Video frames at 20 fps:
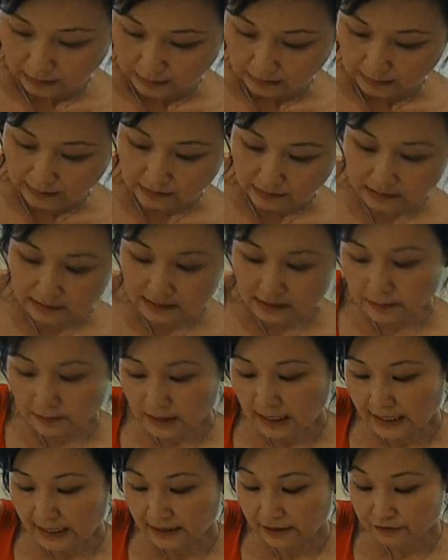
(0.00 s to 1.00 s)
It'll seem
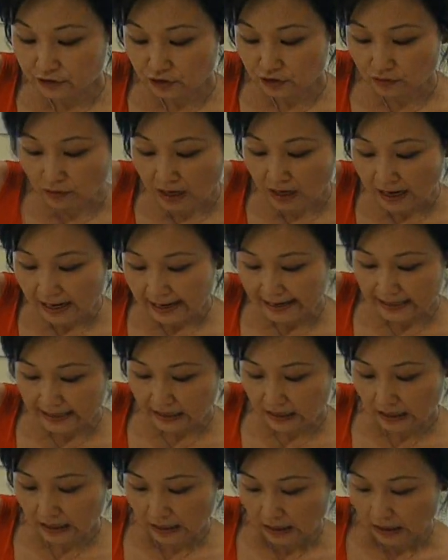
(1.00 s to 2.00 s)
kind of
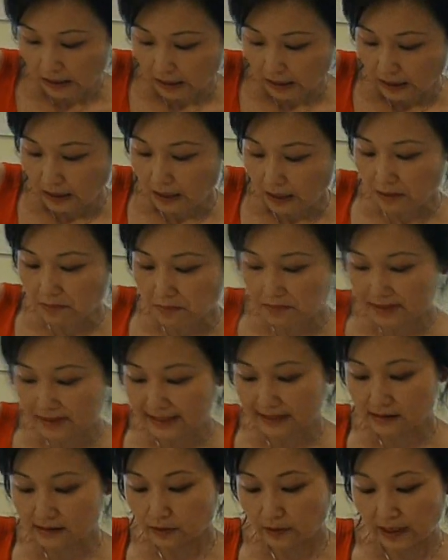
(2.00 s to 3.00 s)
dry, um, but
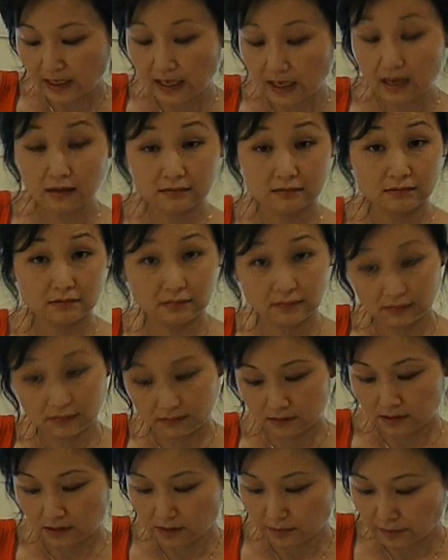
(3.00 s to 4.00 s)
that's okay.
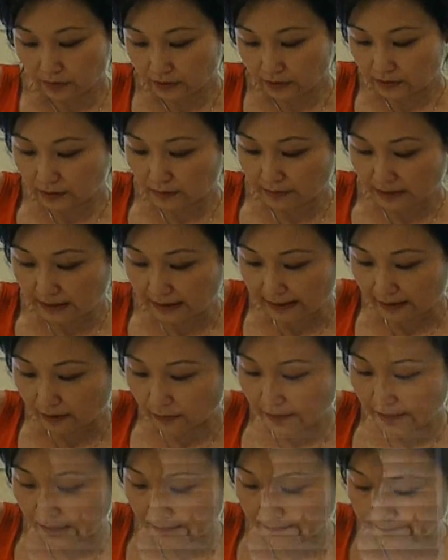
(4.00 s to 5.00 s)
It's supposed to be that way.